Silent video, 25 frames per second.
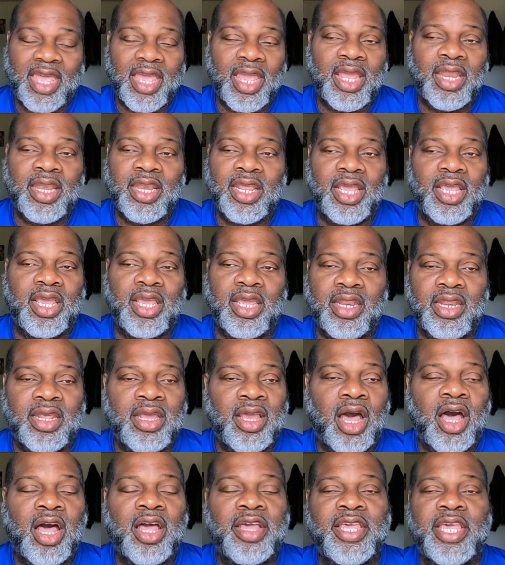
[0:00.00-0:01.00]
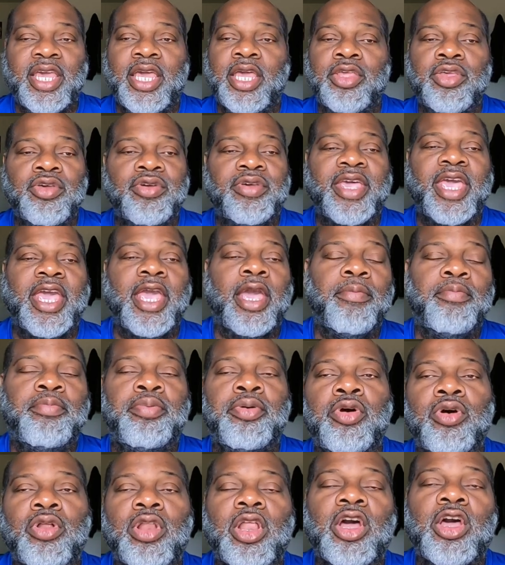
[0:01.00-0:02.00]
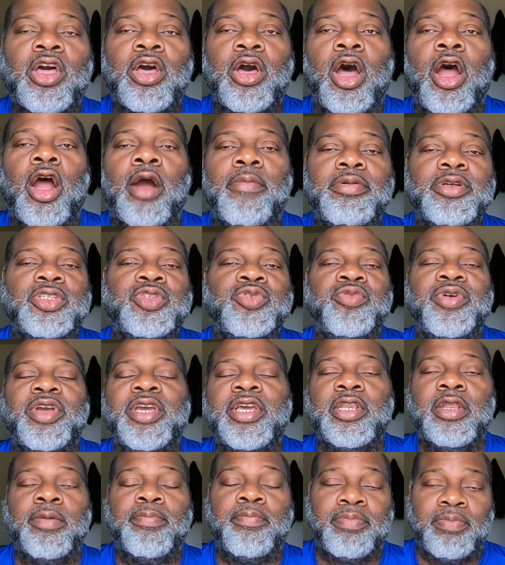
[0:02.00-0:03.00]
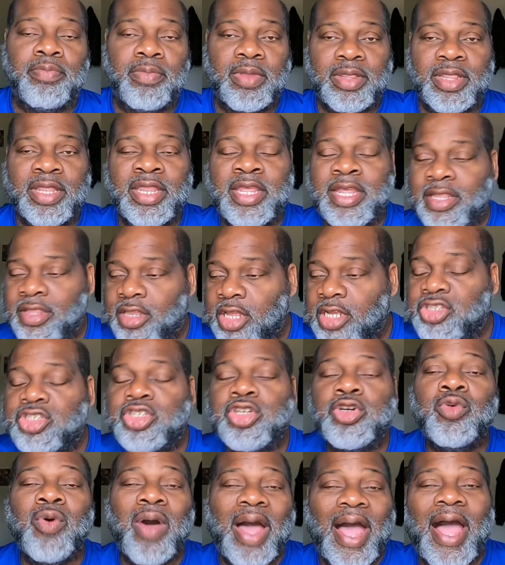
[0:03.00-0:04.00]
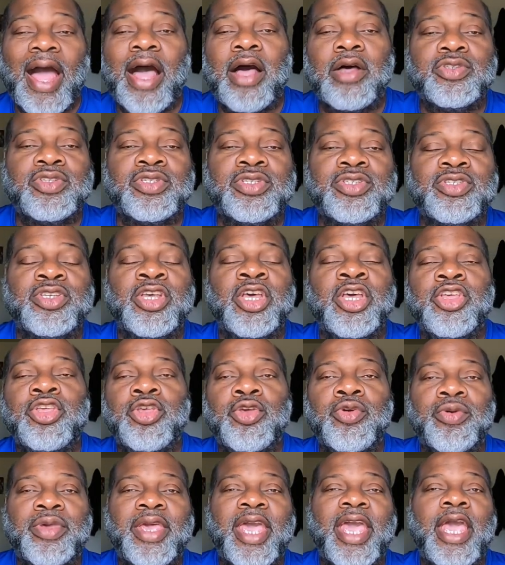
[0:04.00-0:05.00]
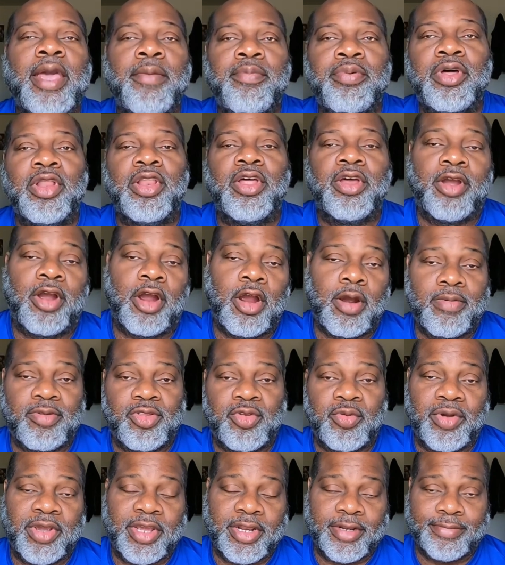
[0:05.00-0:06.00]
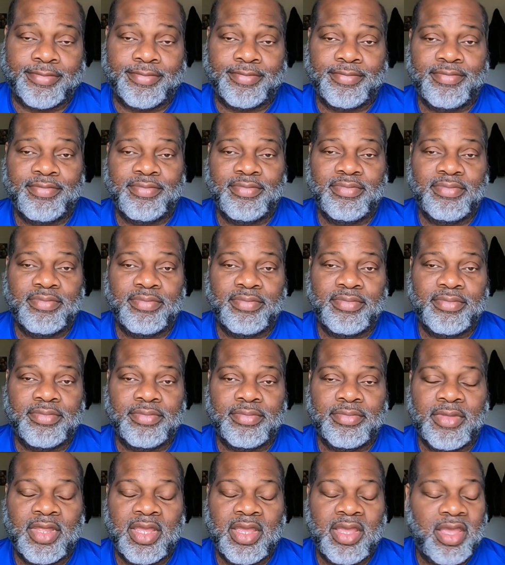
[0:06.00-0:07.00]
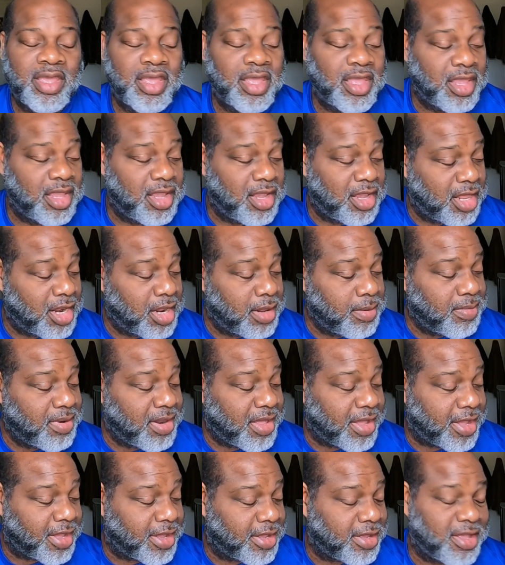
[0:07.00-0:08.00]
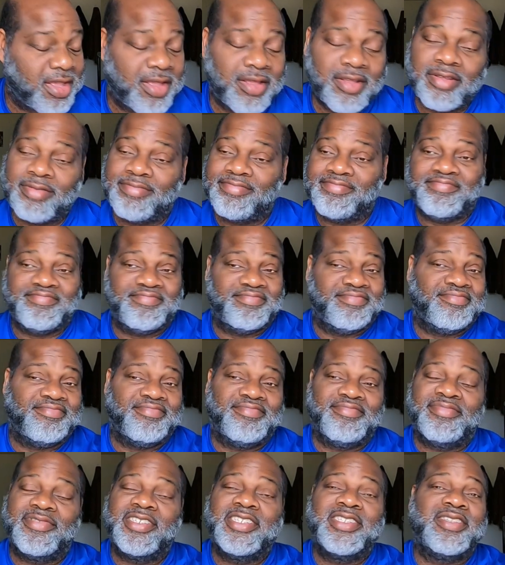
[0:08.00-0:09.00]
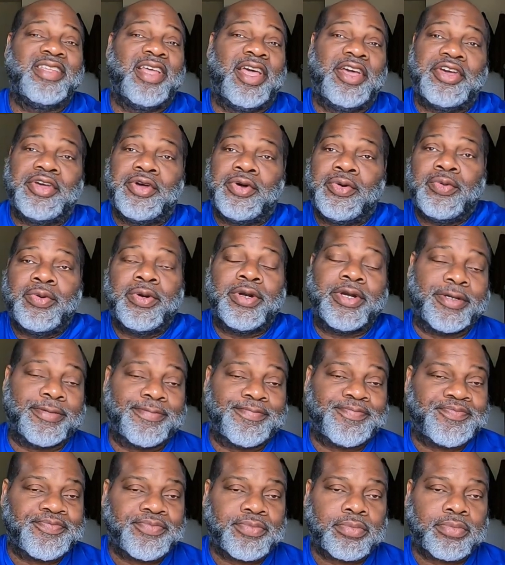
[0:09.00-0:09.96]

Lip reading: and then again, you can't pull a car between the two houses. You can't pull a car between them. And I'm like, this is not gonna work.